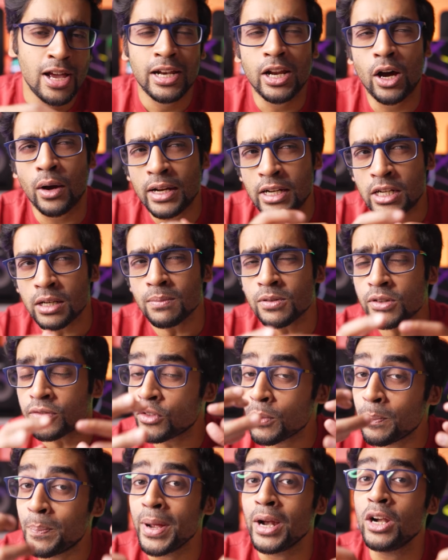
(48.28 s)
Now in terms of
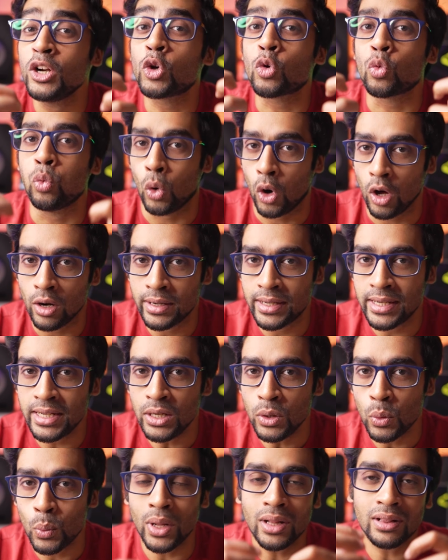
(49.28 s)
the build
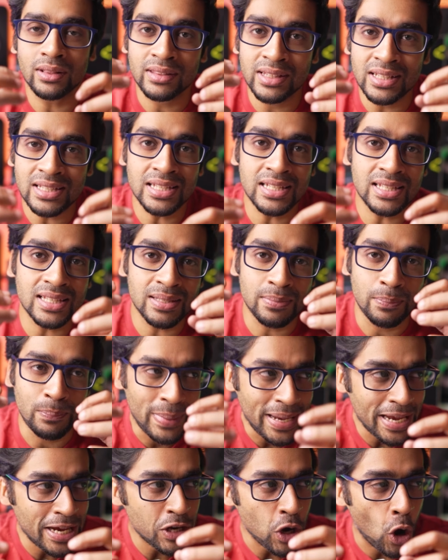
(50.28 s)
quality, well, this is
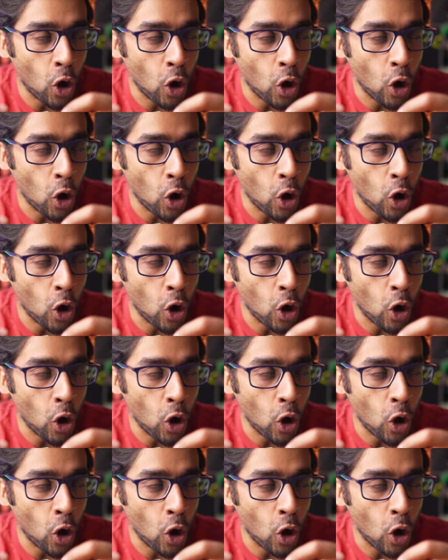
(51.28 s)
made